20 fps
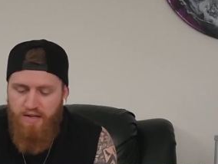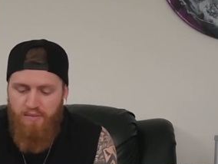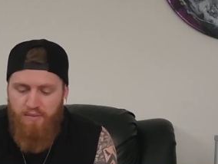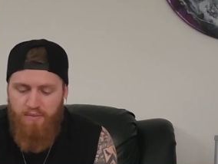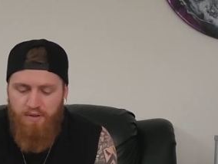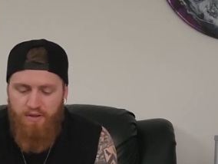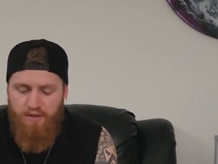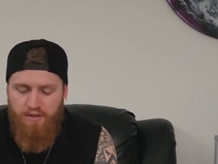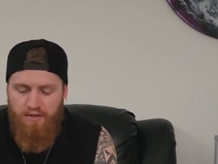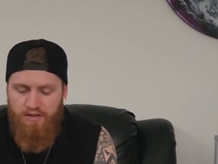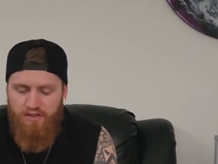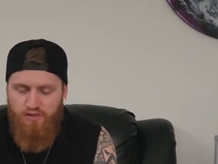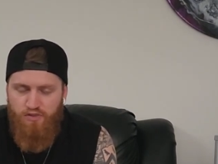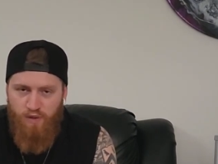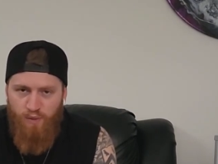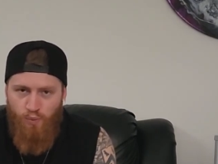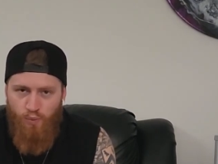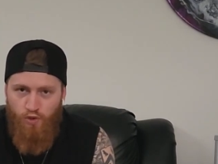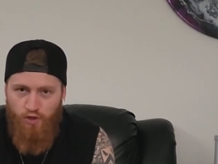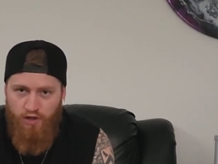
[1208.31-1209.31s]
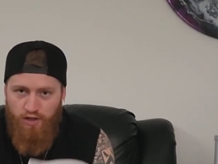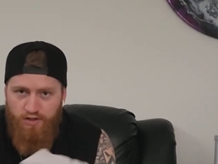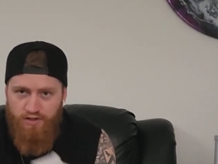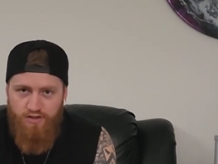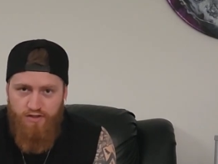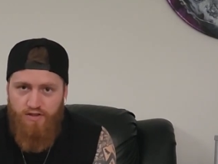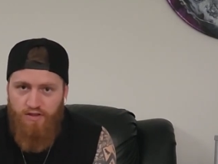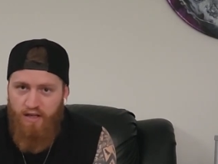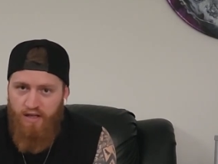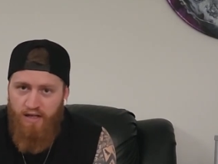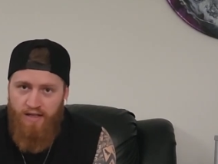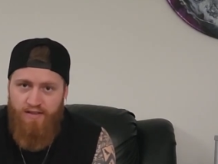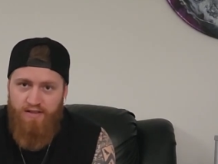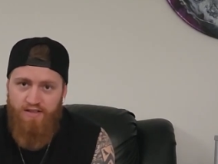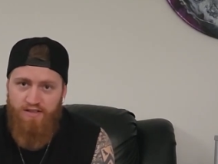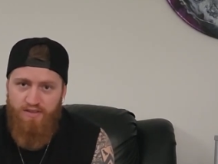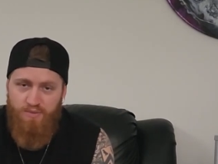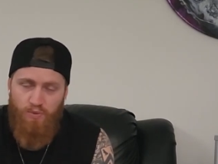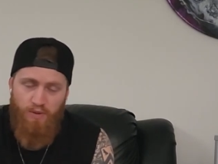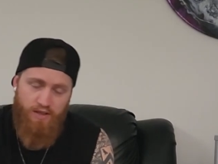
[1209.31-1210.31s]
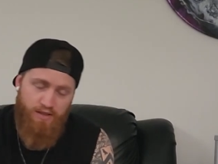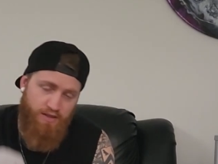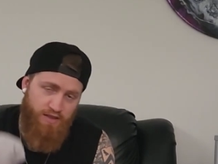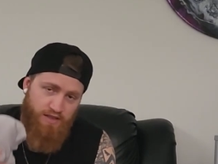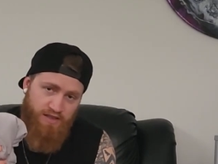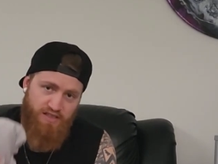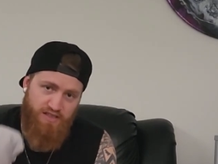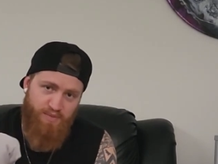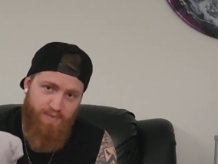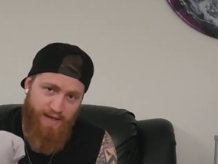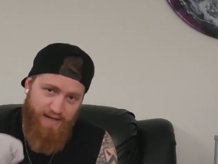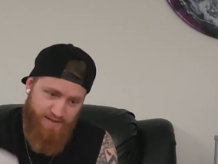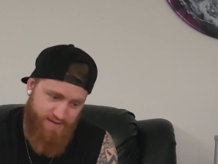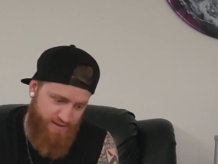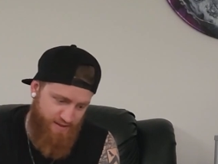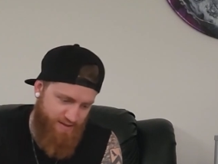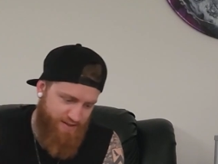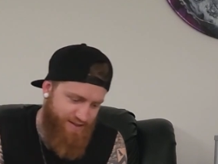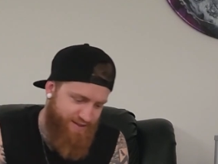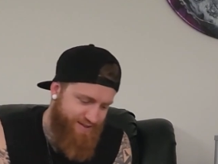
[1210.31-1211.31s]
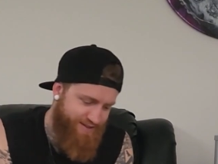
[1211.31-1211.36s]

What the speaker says: But this one works, and this one is amazing.